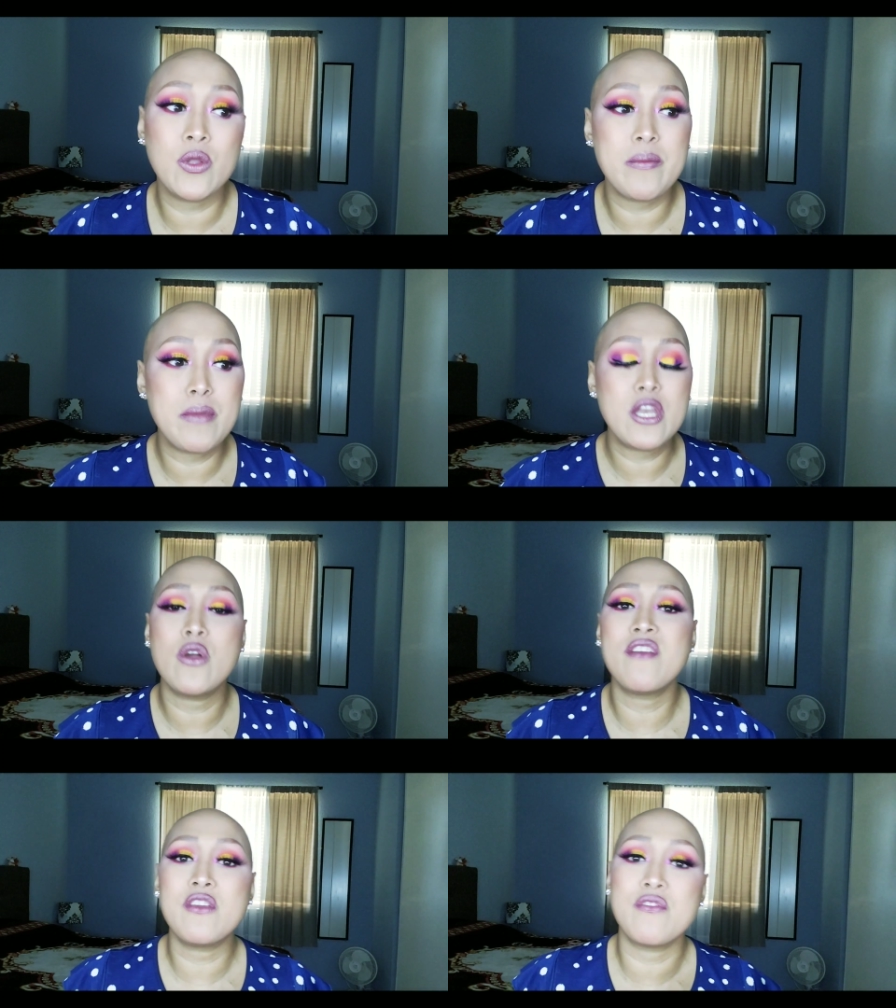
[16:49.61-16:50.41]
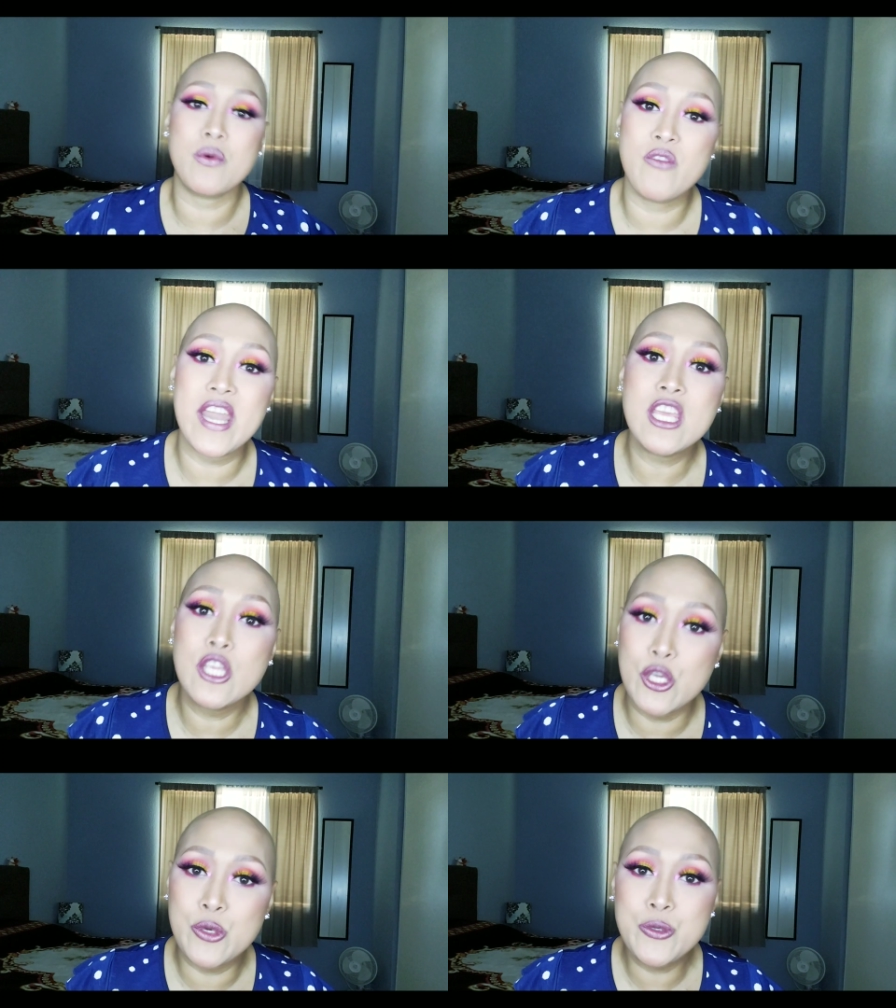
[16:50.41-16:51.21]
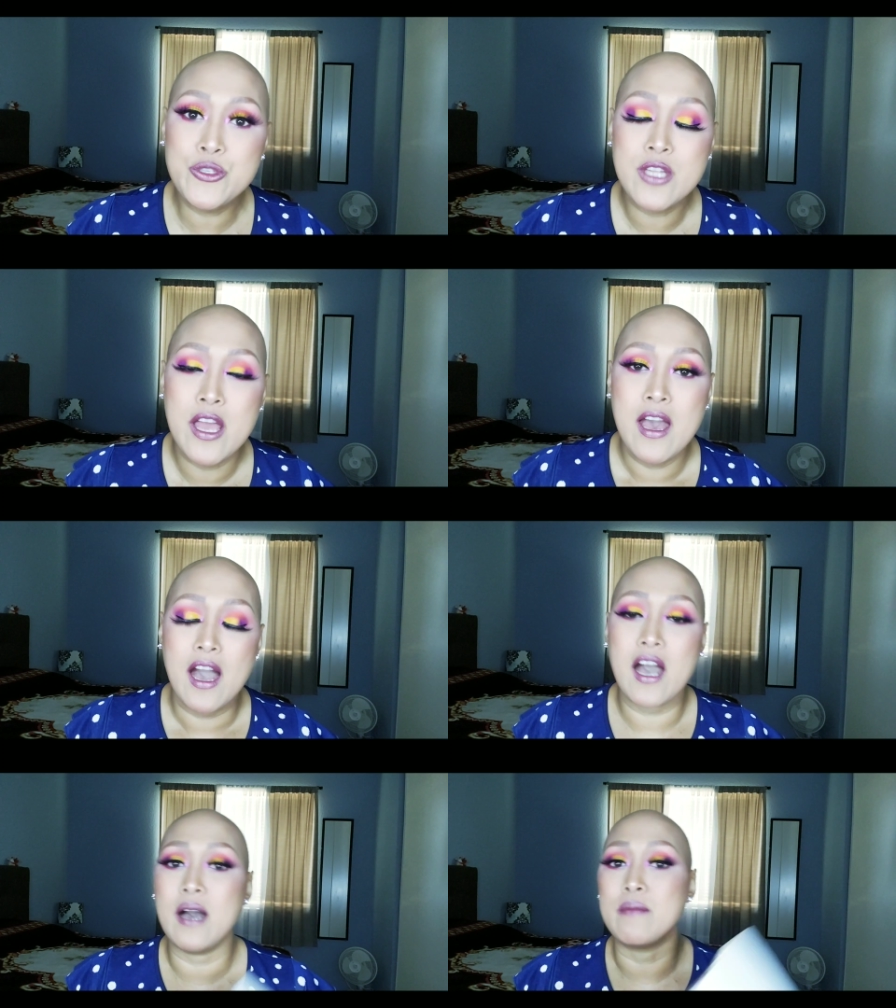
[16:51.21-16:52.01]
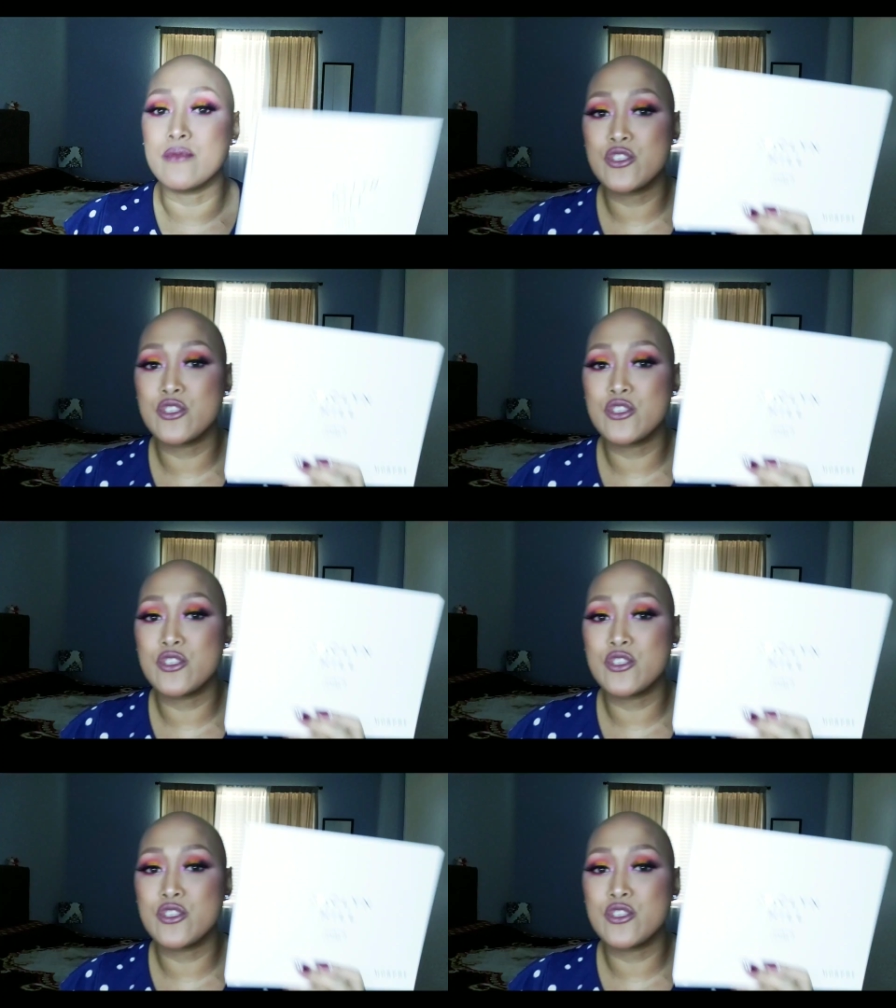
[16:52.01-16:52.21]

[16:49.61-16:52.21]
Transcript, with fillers: Let me know if you've already used um,